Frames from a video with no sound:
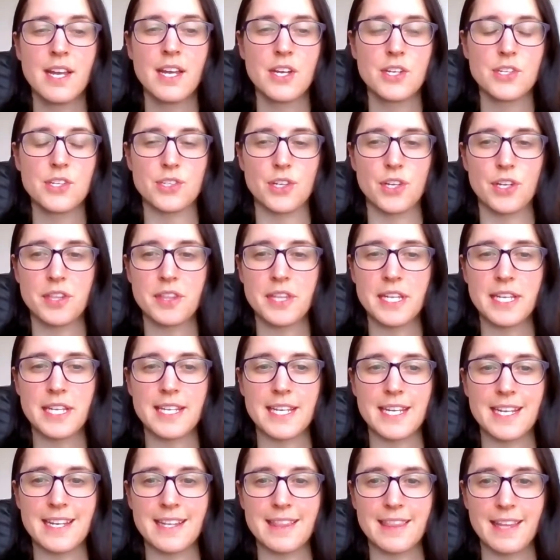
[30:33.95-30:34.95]
So,
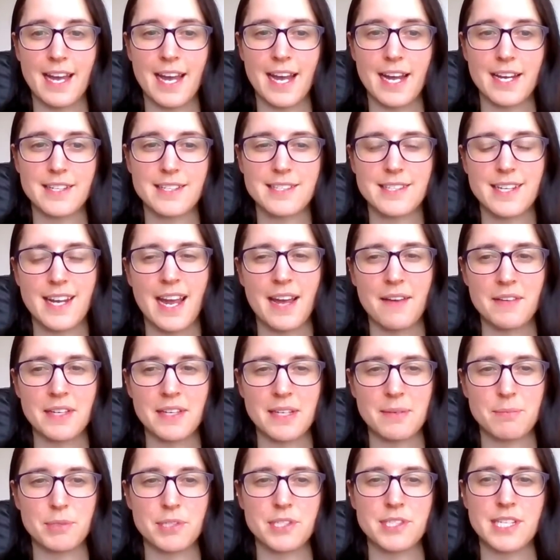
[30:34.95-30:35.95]
thinking that having
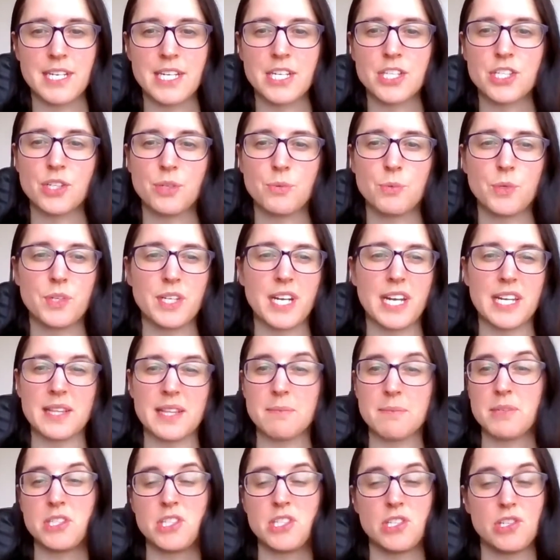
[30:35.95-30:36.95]
a procedure will get
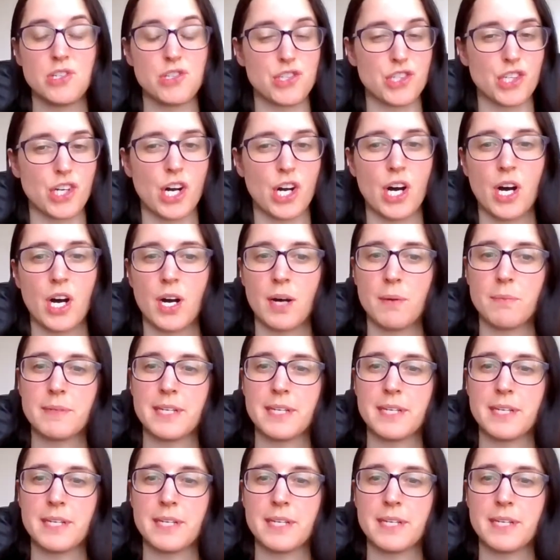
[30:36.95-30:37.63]
them a new job,